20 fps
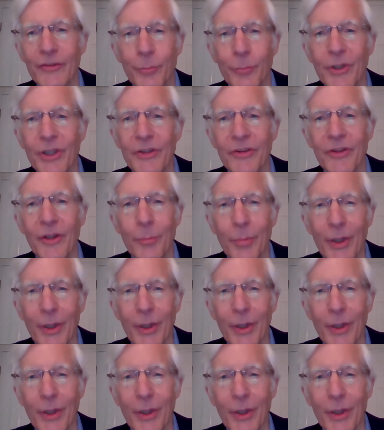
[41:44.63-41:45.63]
has been the
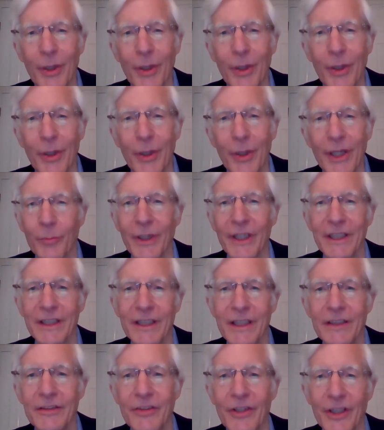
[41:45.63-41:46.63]
basis for so
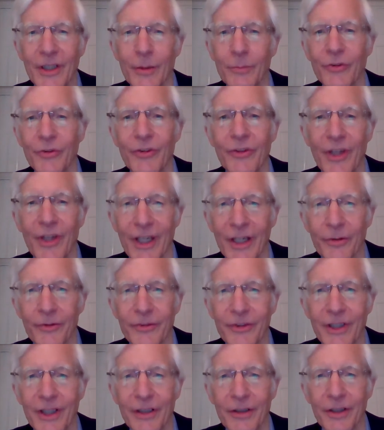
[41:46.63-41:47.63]
many qui tams in the
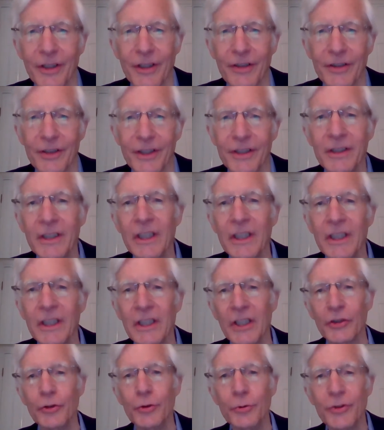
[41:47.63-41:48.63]
healthcare area.
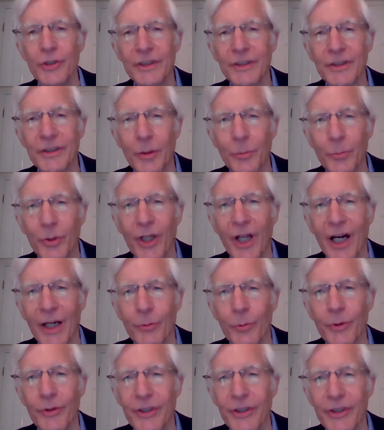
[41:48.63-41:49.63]
You didn't
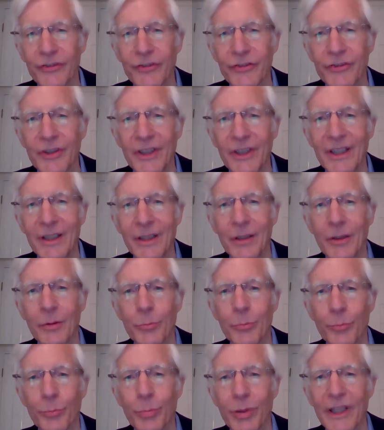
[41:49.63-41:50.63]
comply with this
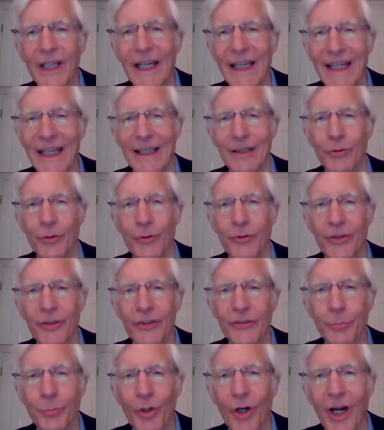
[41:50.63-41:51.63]
plan or
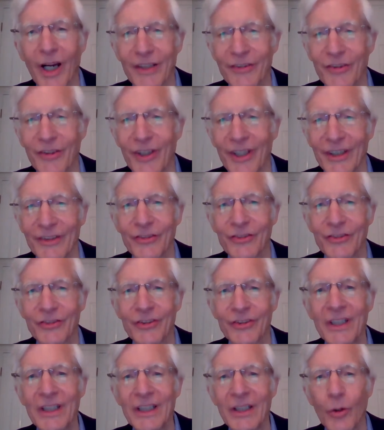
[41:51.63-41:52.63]
this
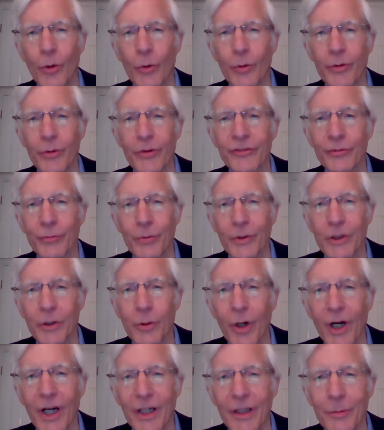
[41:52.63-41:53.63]
process or
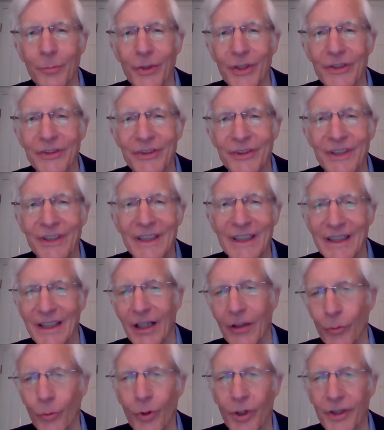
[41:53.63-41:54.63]
this requirement,
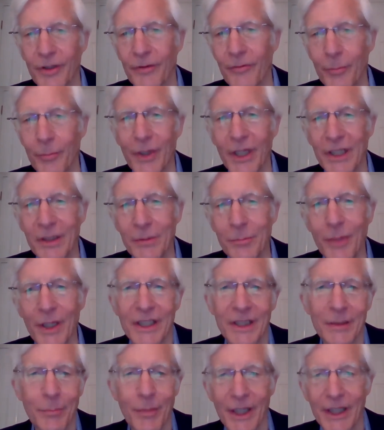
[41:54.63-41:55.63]
one of the
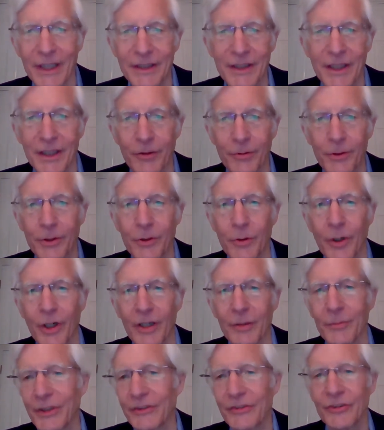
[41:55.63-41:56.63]
many, many Medicare
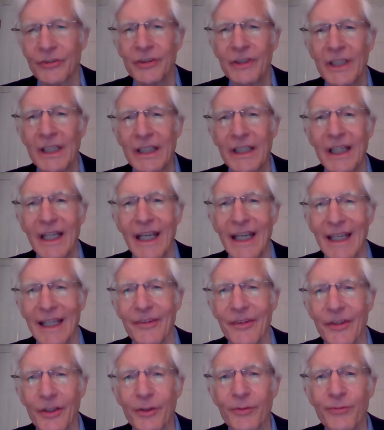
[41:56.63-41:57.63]
requirements,
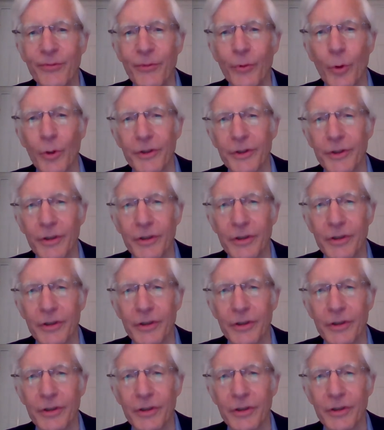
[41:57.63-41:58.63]
and therefore
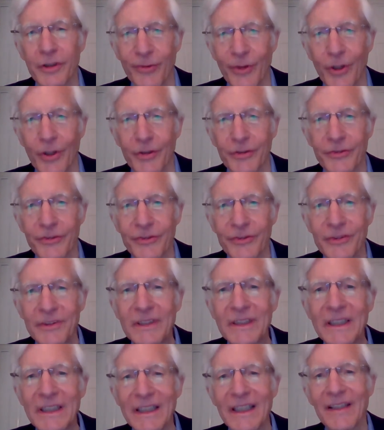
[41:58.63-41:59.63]
your claims are
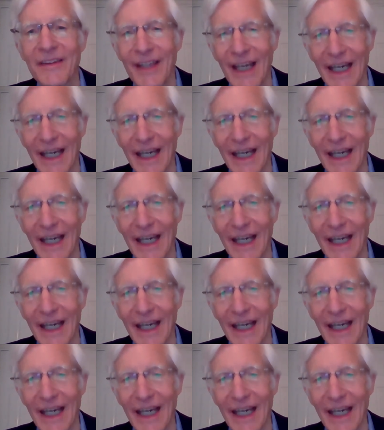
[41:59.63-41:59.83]
false.